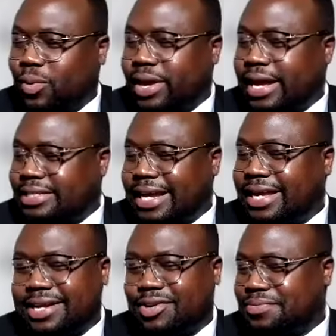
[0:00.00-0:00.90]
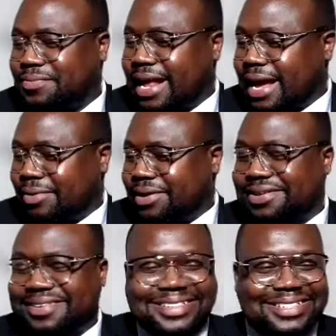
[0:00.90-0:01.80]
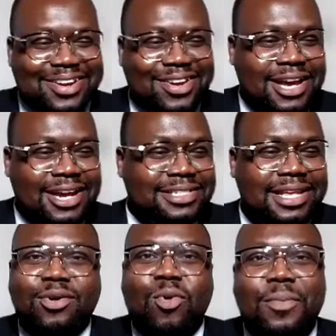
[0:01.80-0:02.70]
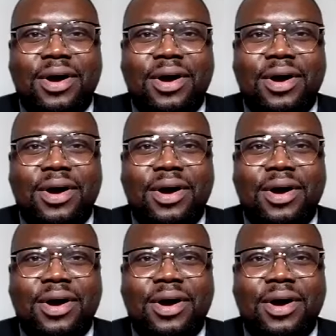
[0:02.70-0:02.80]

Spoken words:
We are taking you to Malawi, so you can see the warm